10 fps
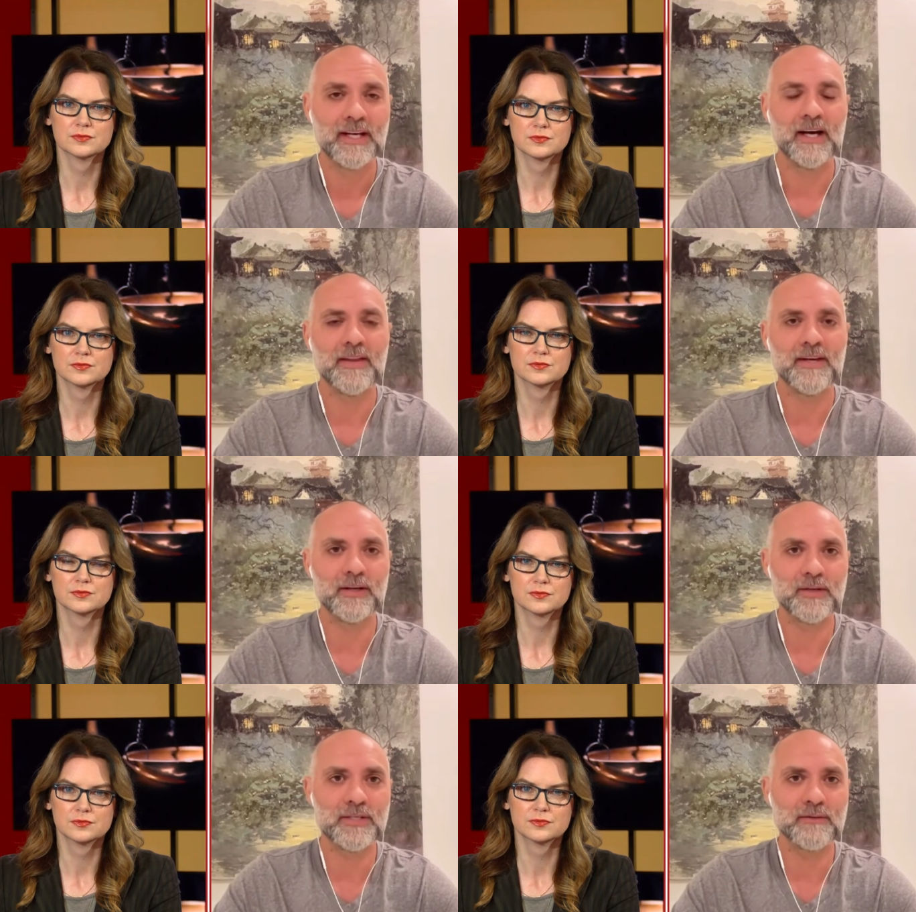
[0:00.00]
Speaker 1: uh,
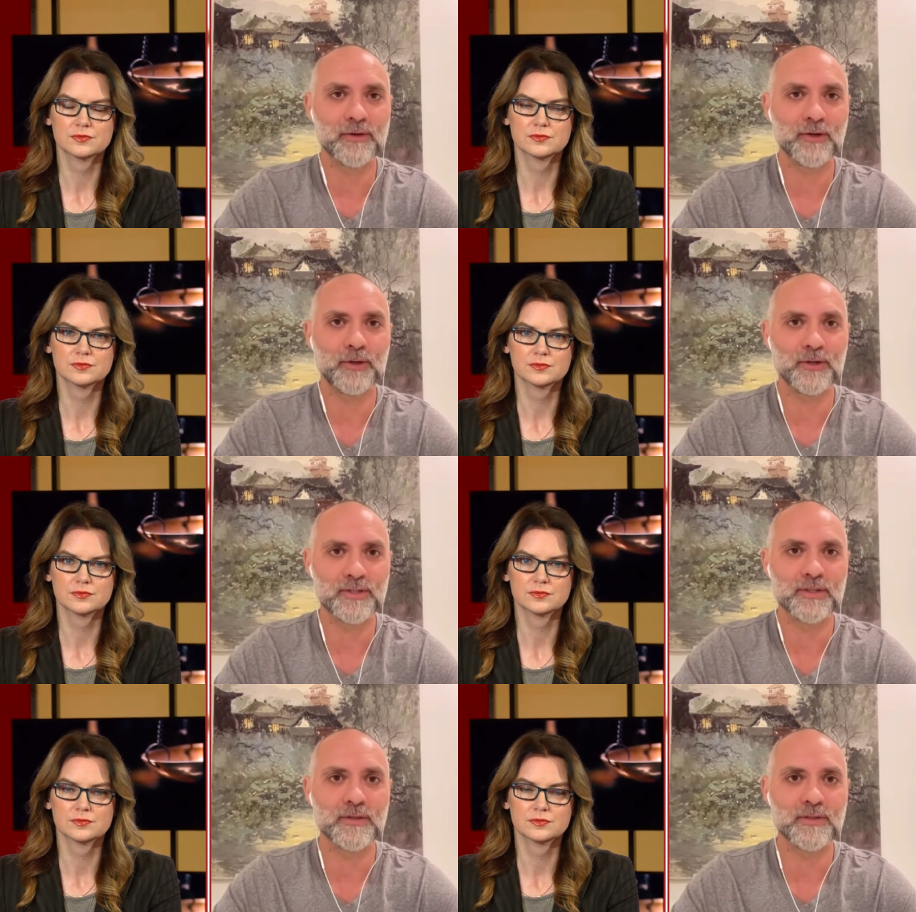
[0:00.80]
they're using for their
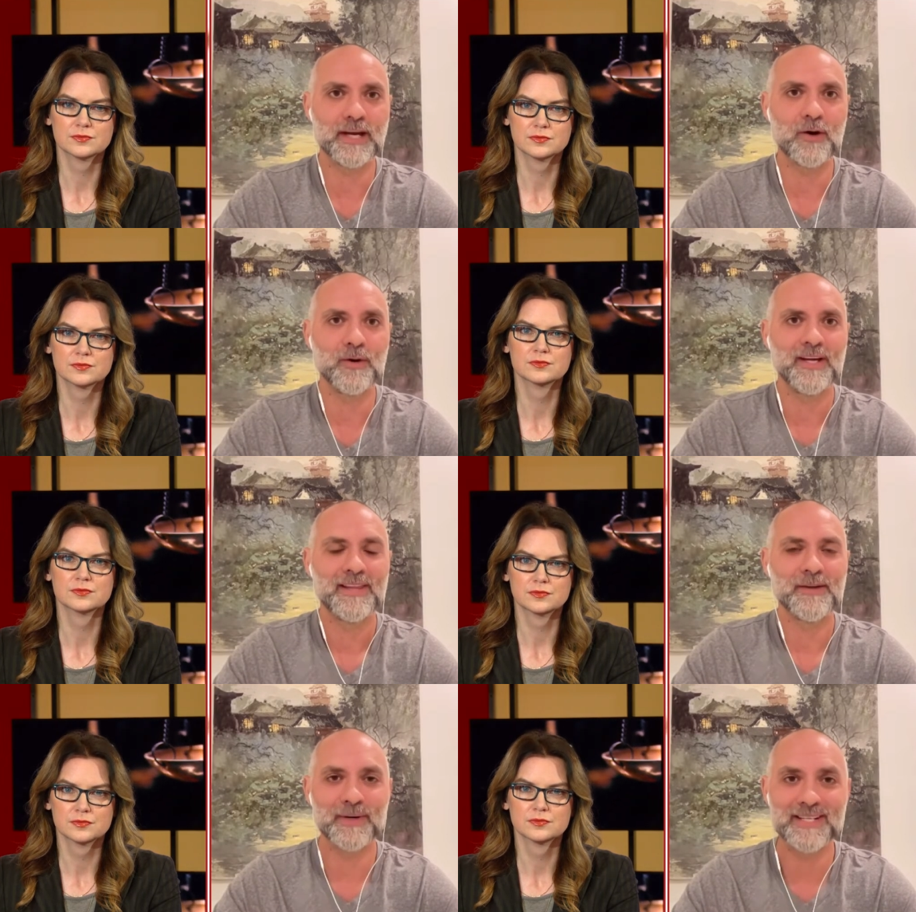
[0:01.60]
personal use now
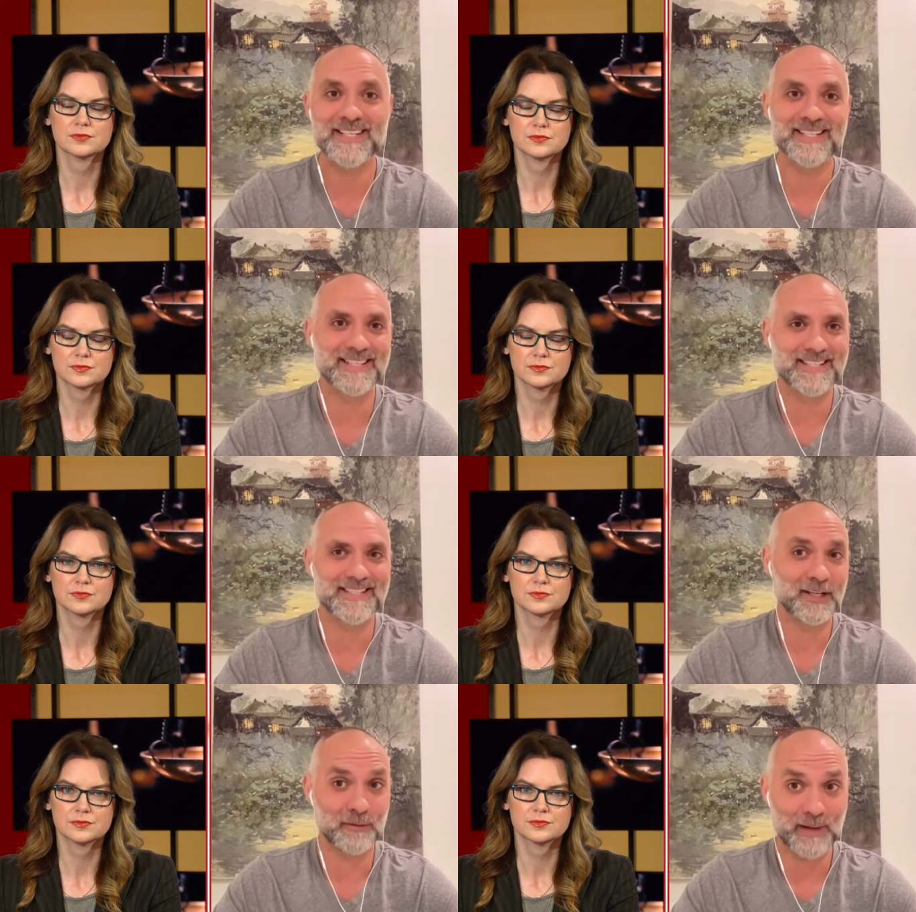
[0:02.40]
the risk is this
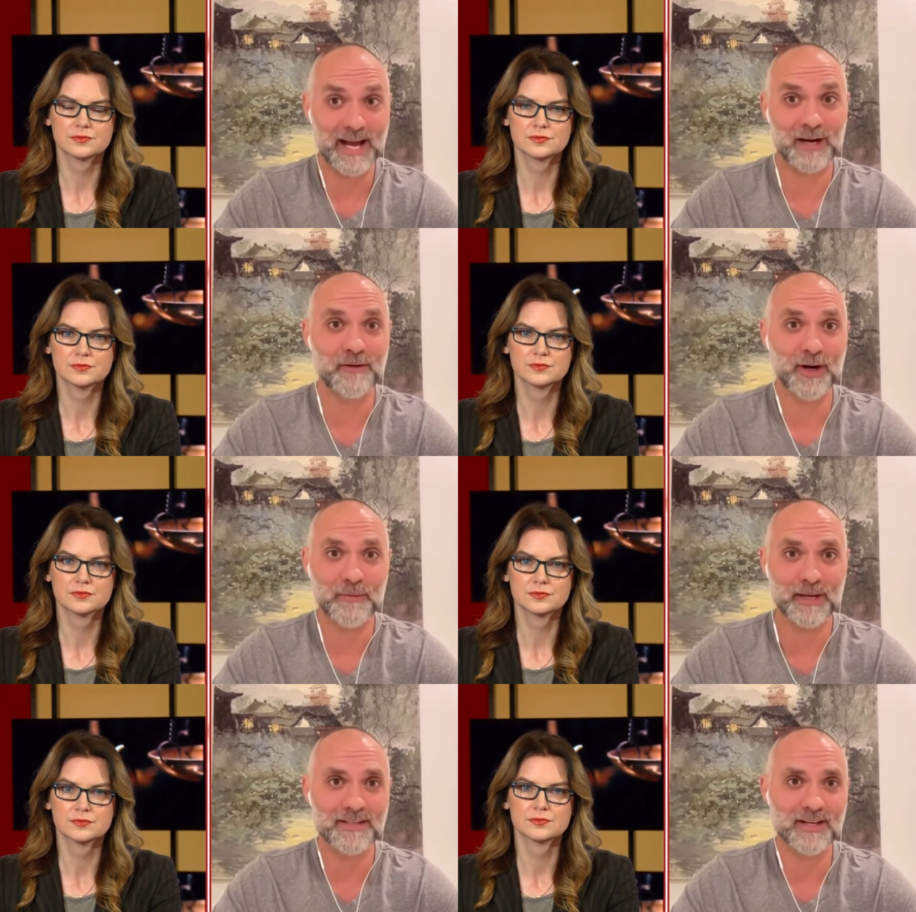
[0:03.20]
thing could backfire
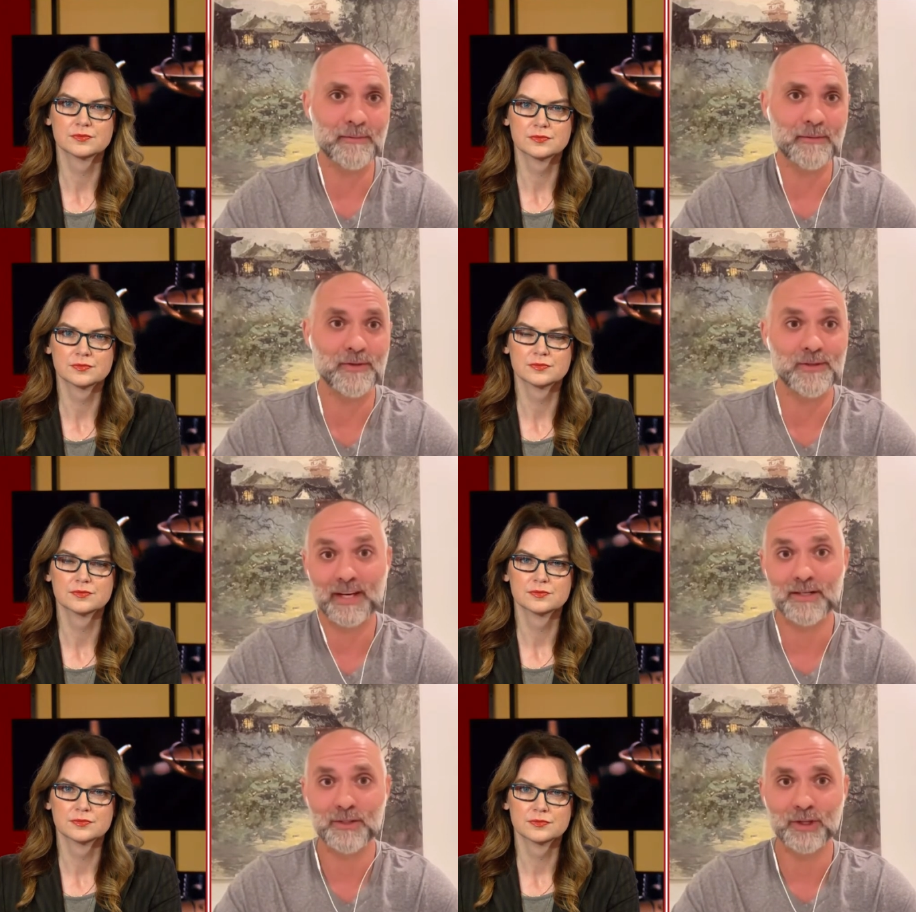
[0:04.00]
big time if you
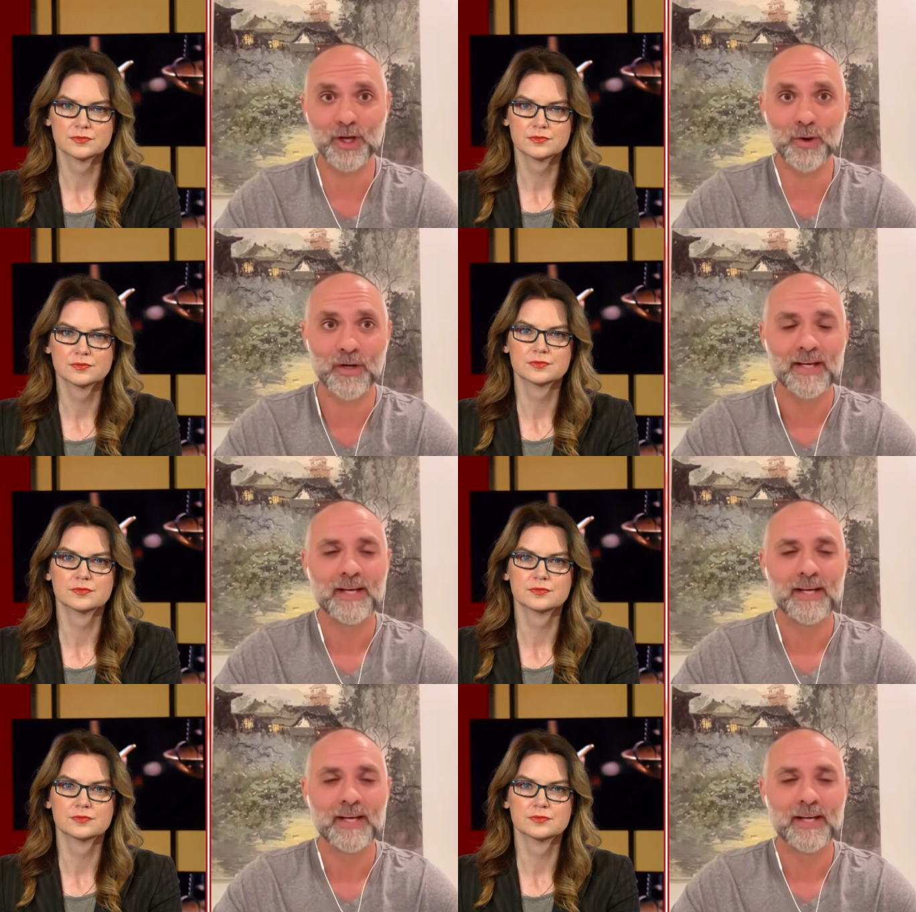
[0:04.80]
set it too low